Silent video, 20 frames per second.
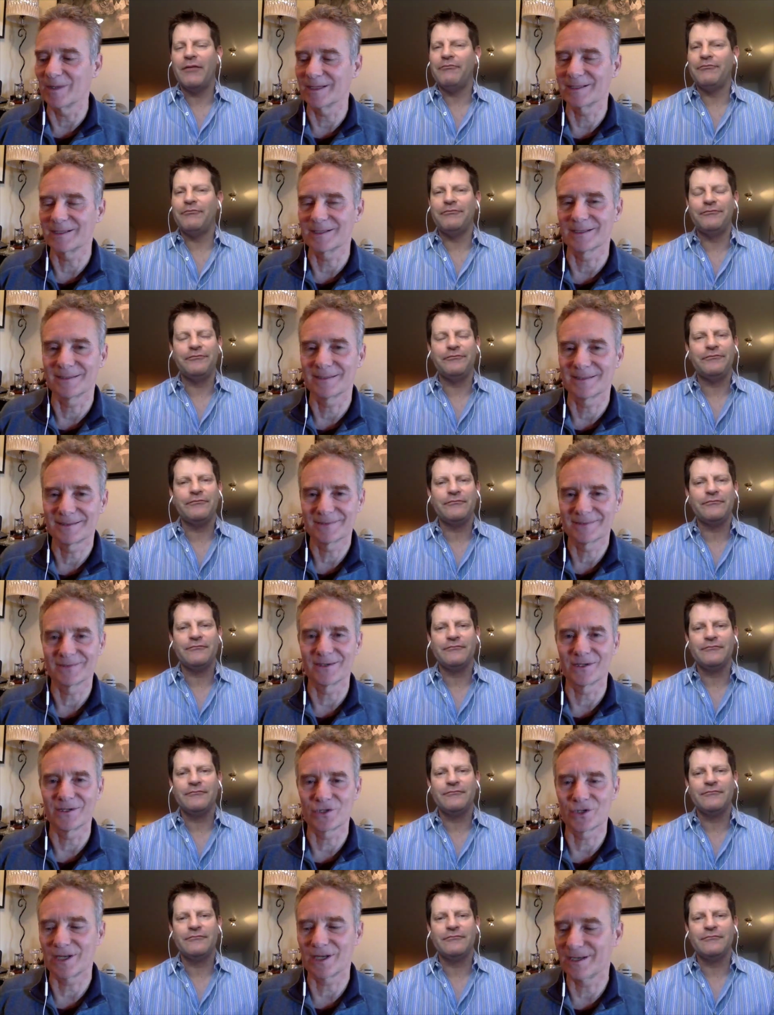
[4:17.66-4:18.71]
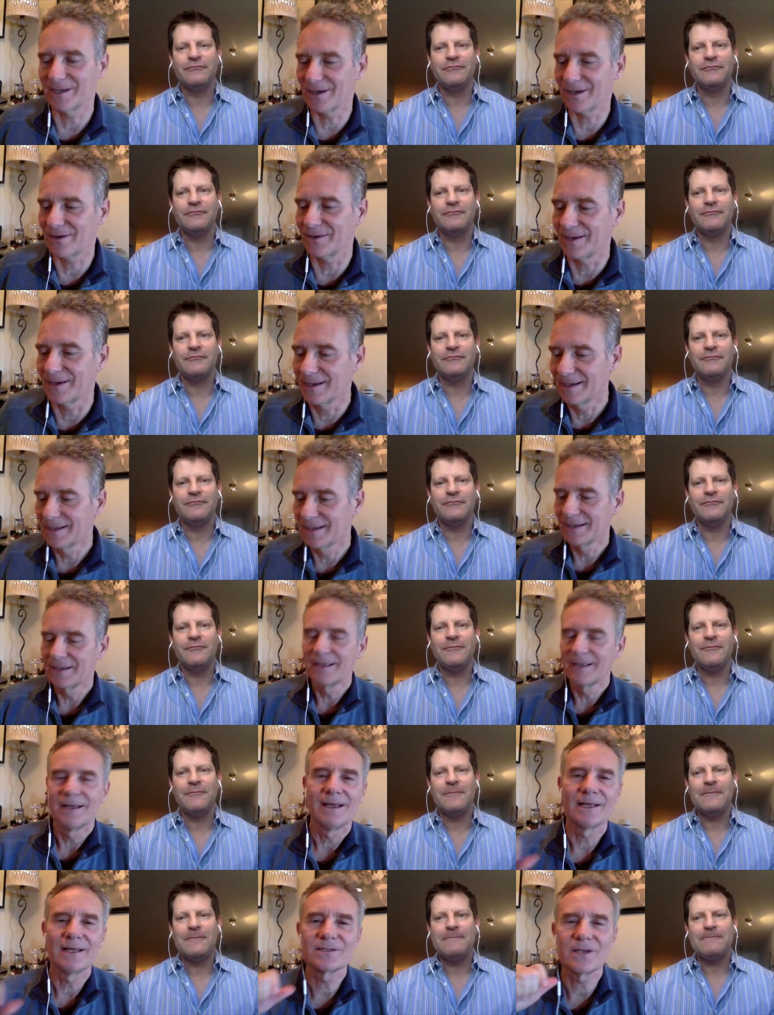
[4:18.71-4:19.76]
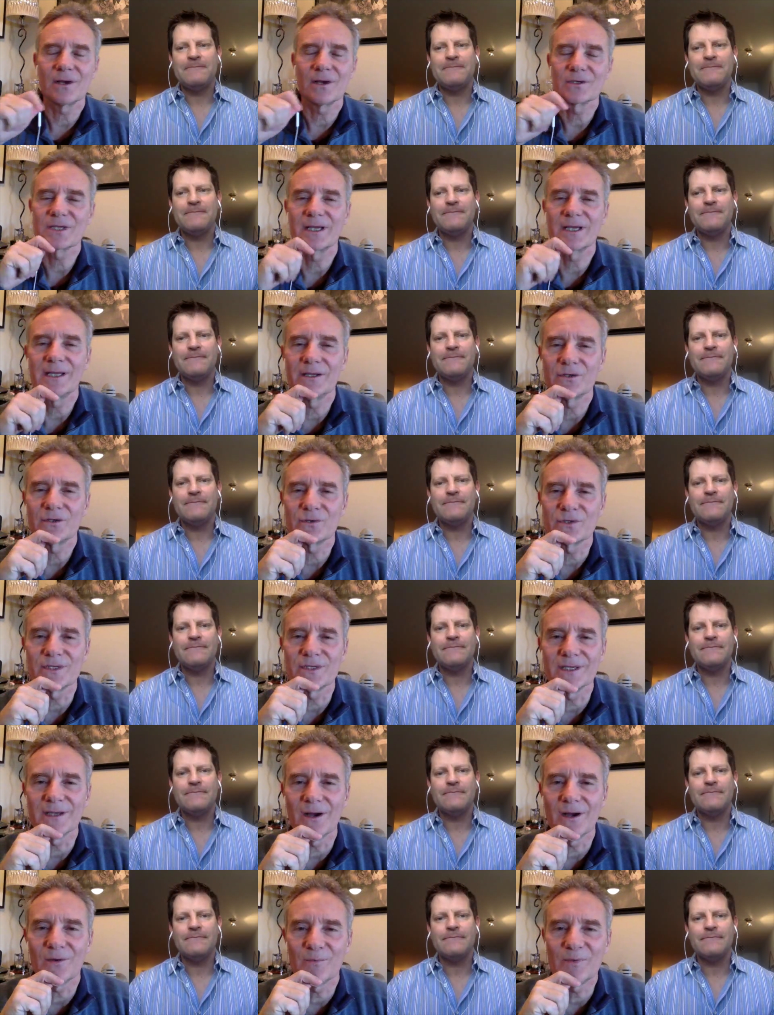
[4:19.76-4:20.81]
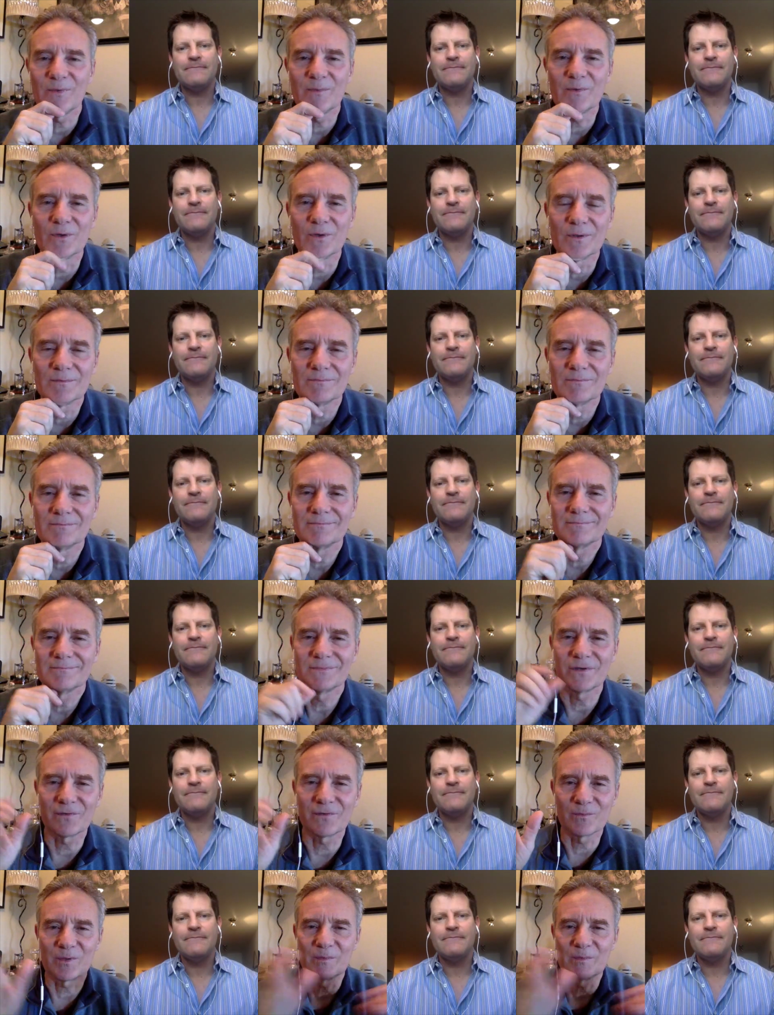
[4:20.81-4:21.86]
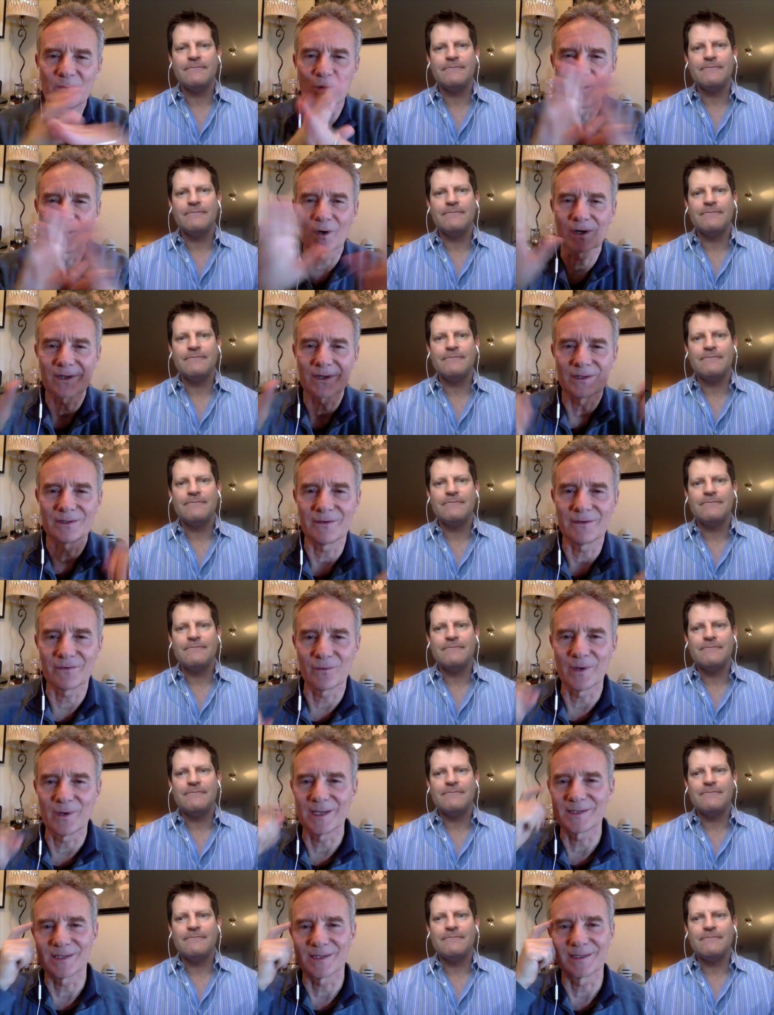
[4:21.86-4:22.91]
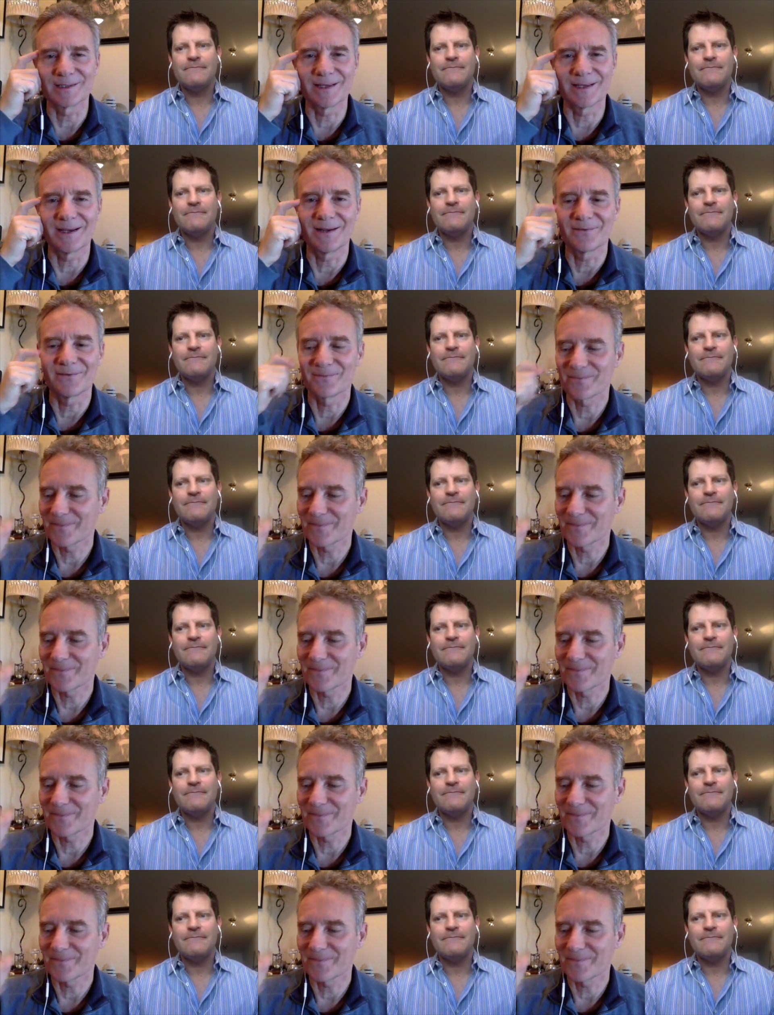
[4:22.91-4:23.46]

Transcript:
Speaker 1: like yep. to when it's shutting down. It's always kind of interesting how people, different people work different ways like that.